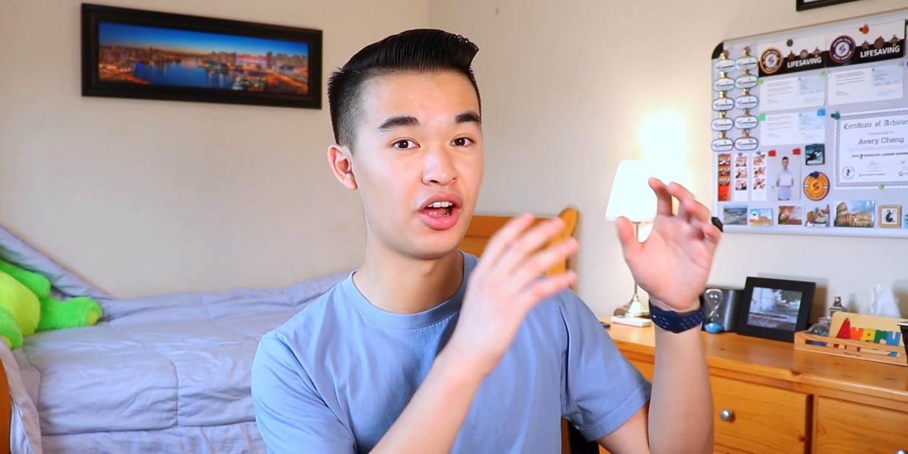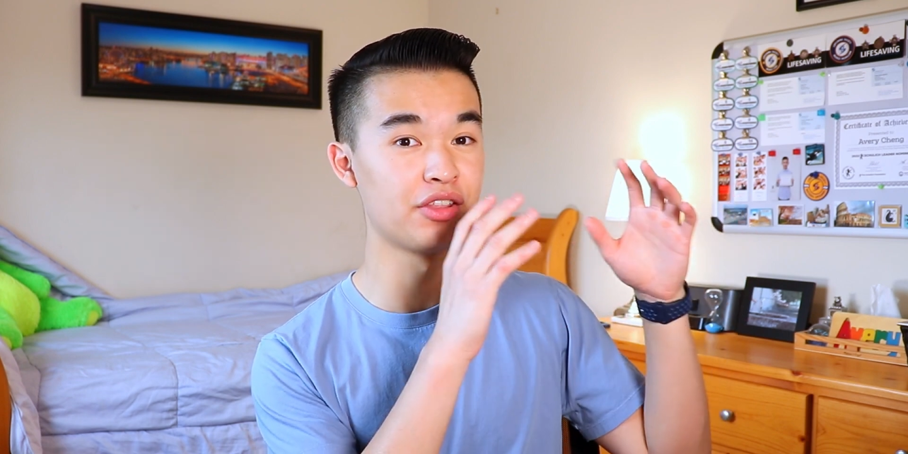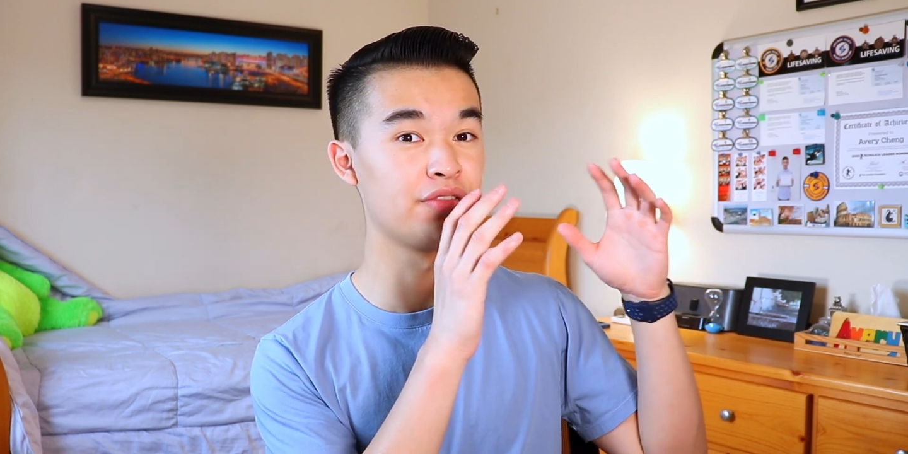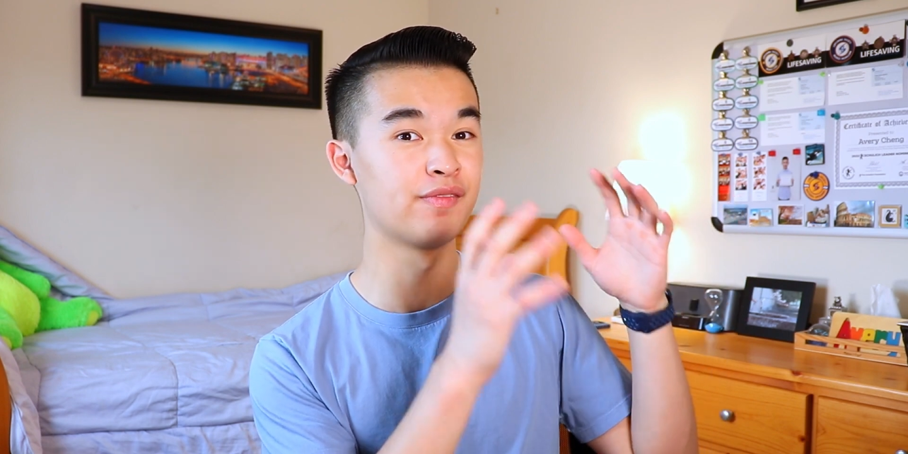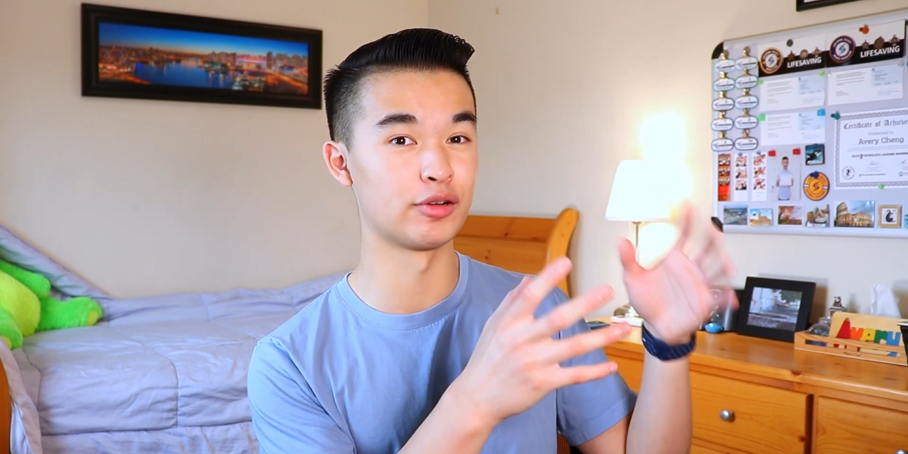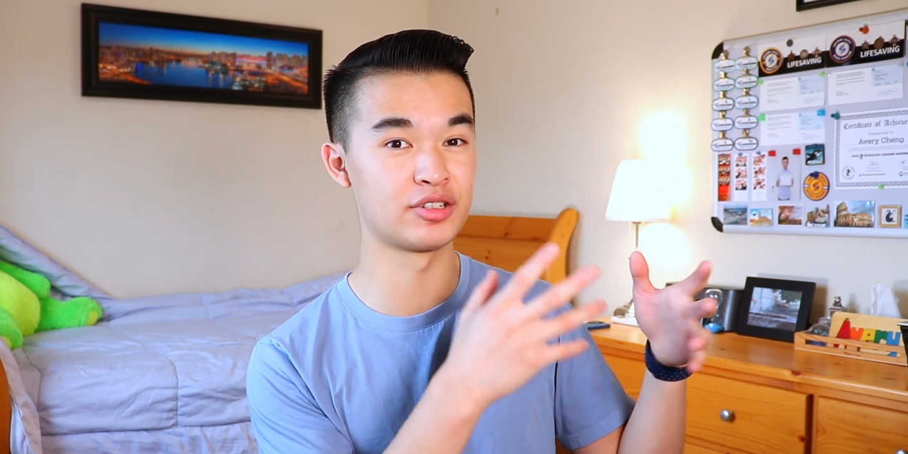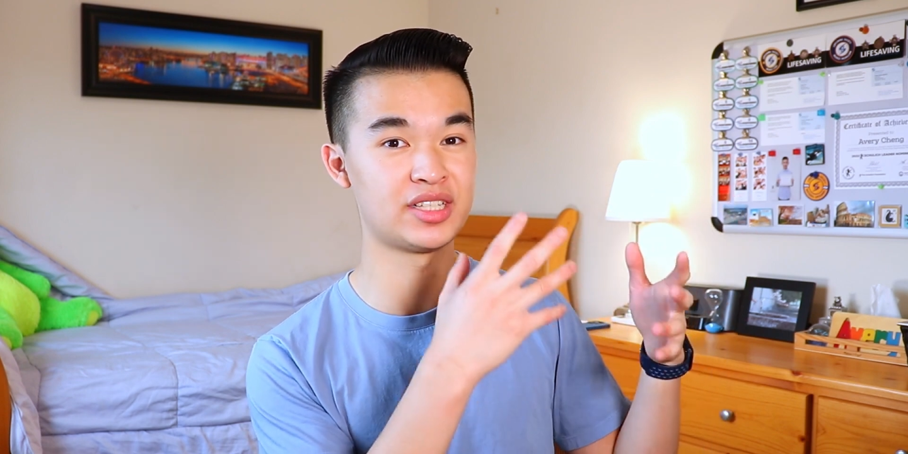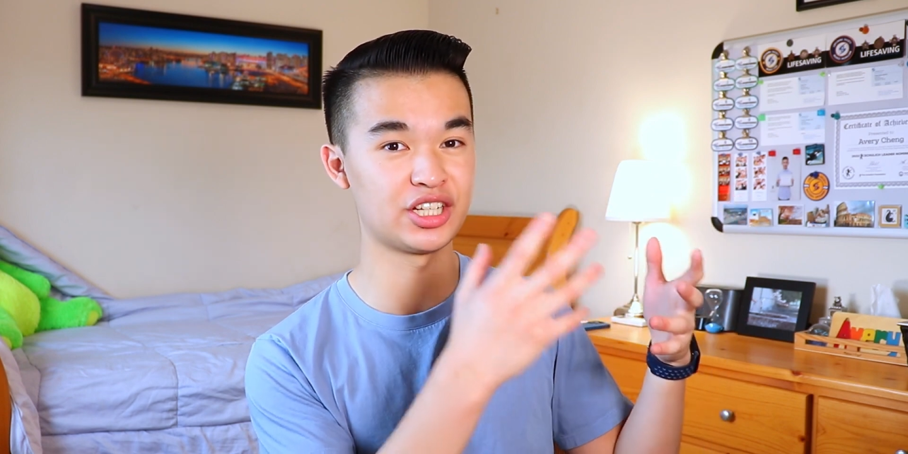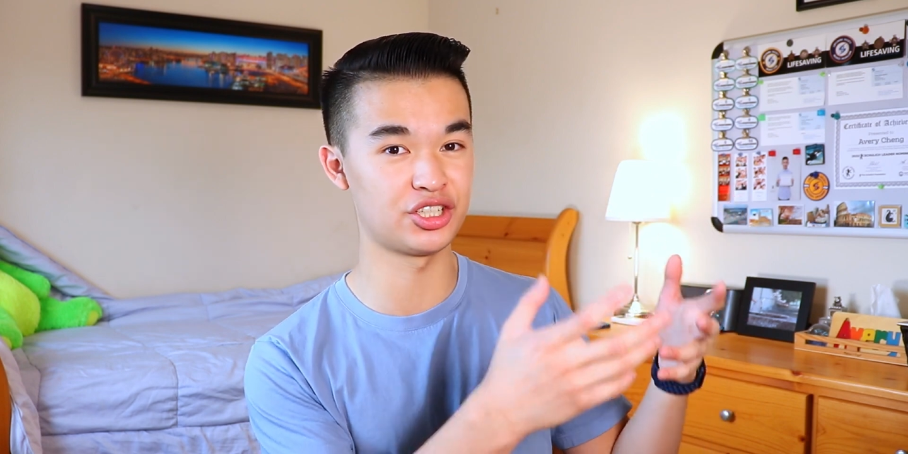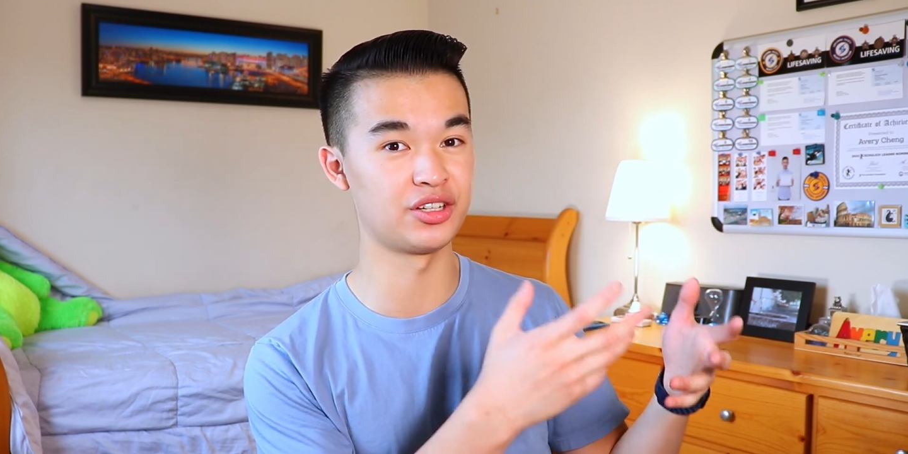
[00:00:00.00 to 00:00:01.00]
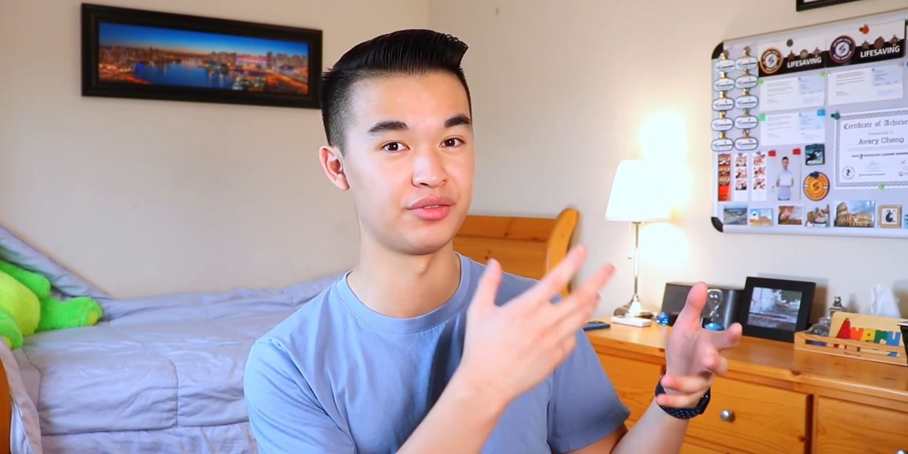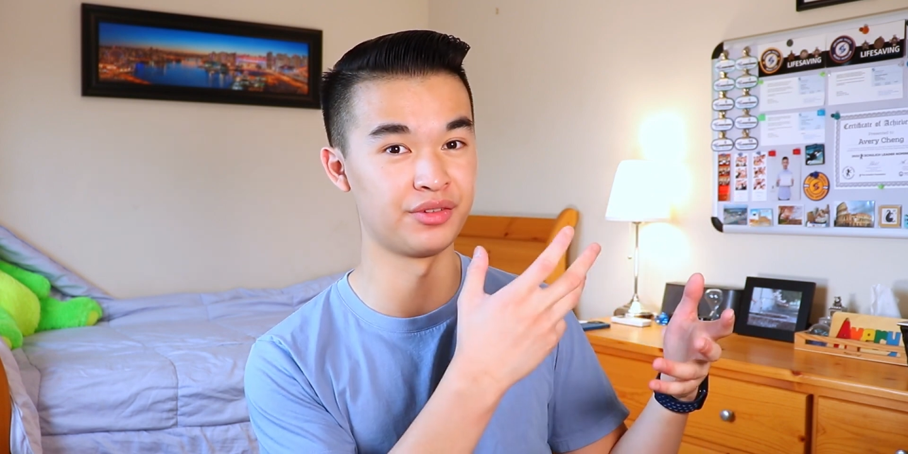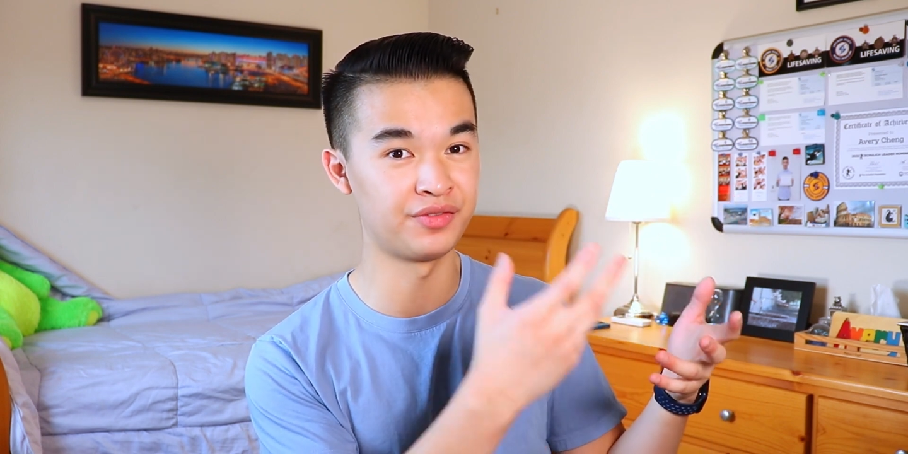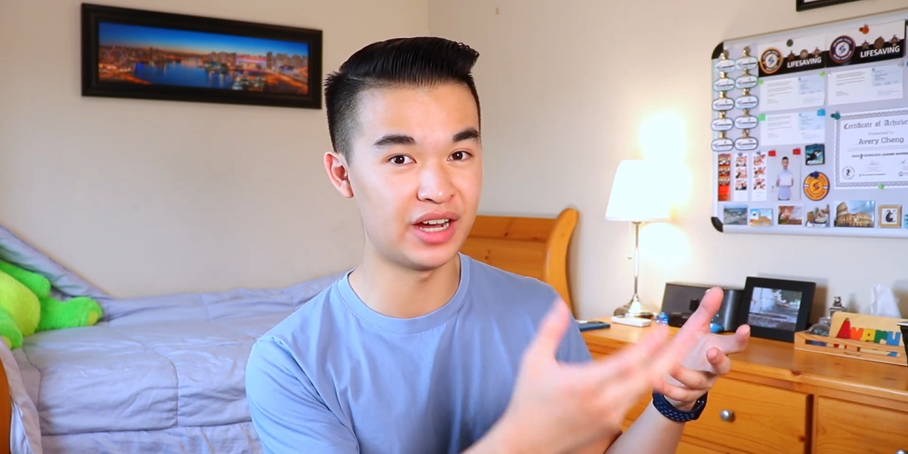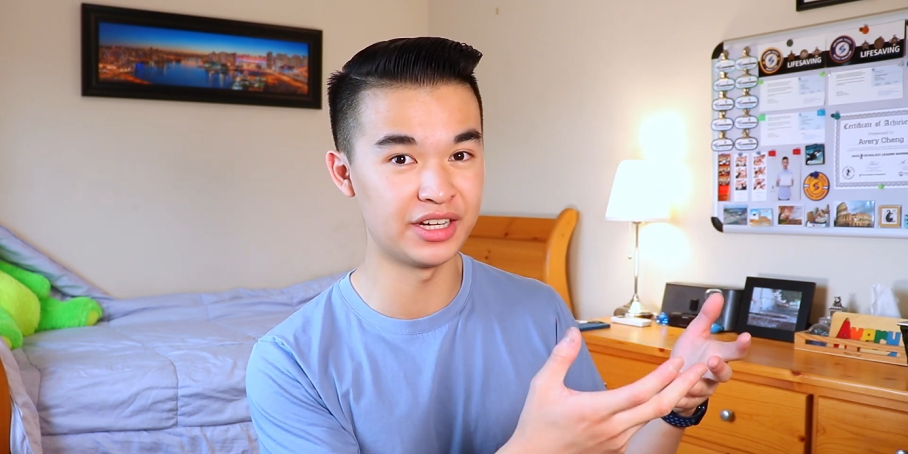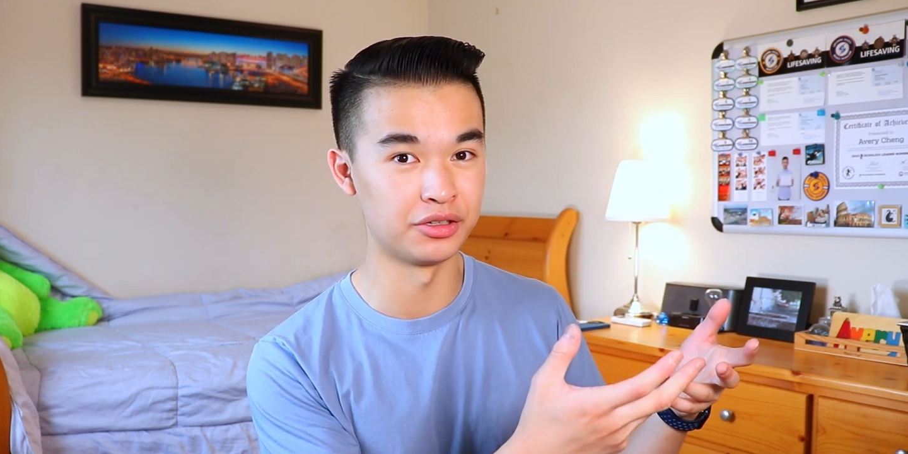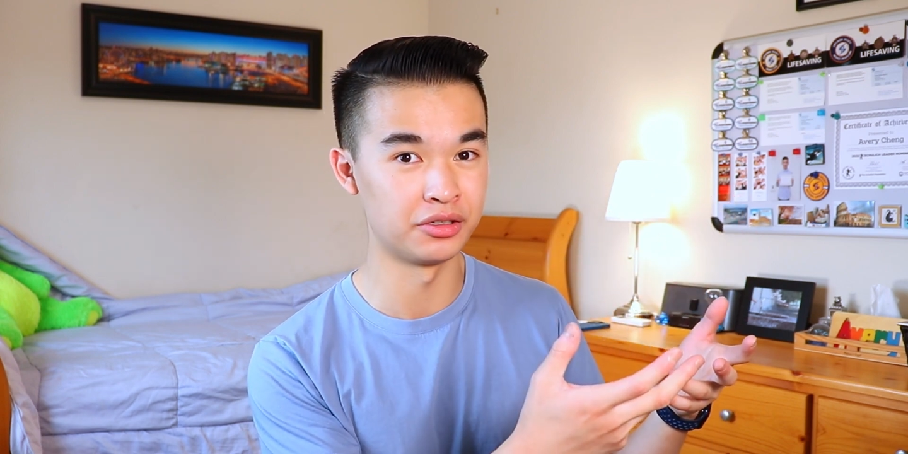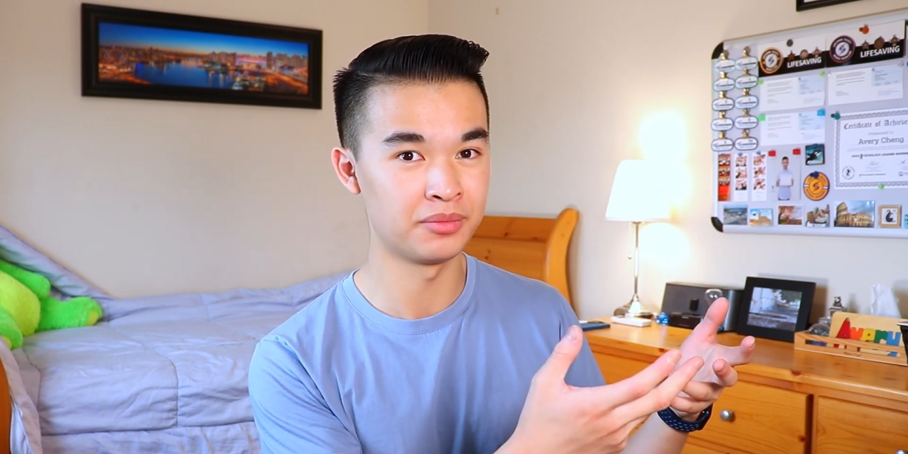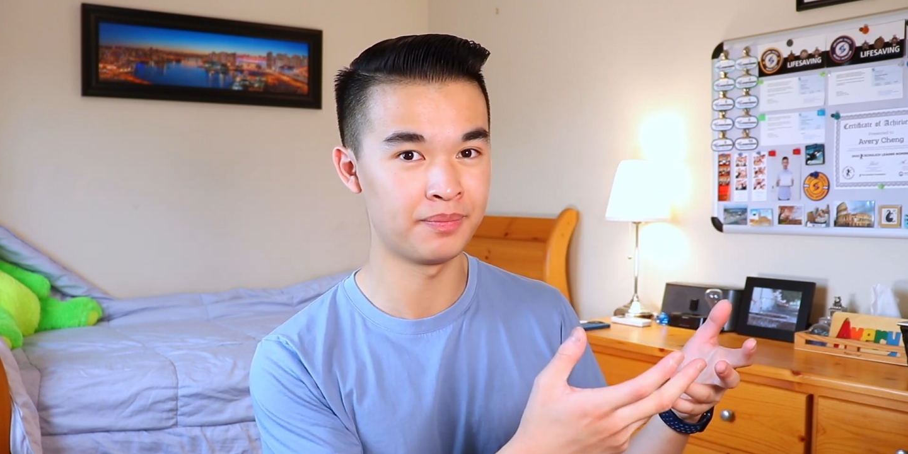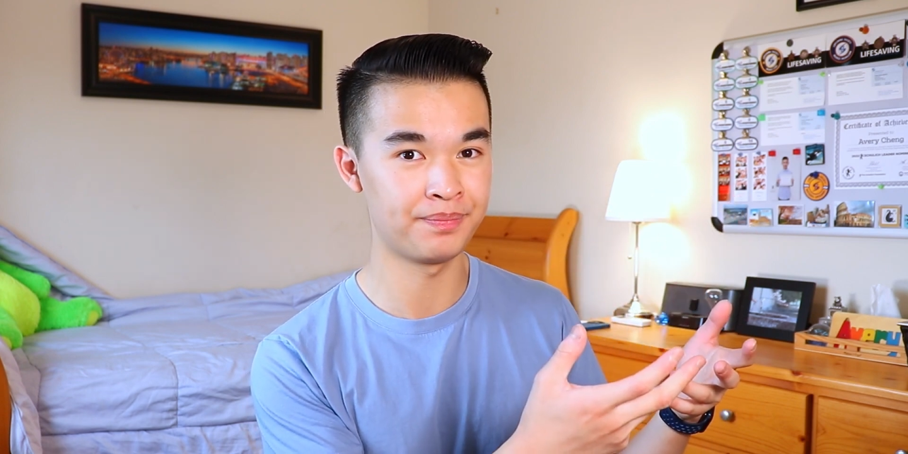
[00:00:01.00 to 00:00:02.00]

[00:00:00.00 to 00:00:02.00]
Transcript: on the first section of the final.